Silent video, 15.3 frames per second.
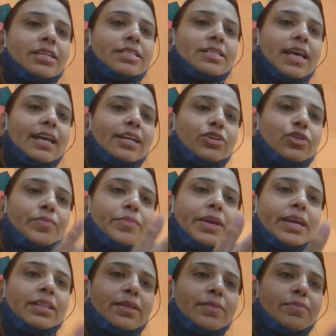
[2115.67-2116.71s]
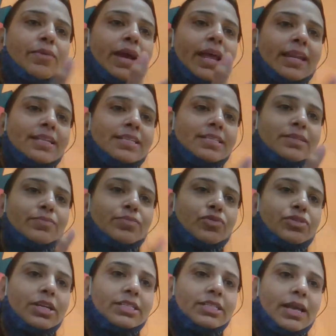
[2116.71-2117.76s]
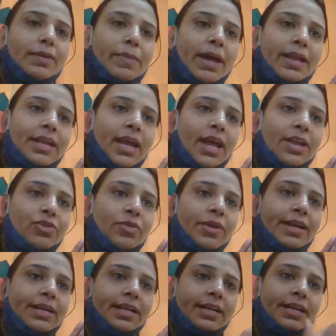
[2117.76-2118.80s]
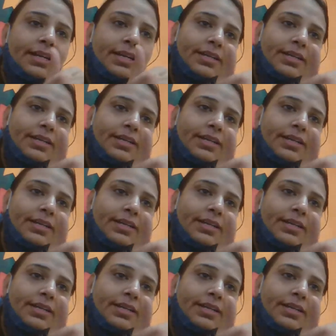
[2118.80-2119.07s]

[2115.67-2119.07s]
side to make the balance both the side. Manya, are you getting?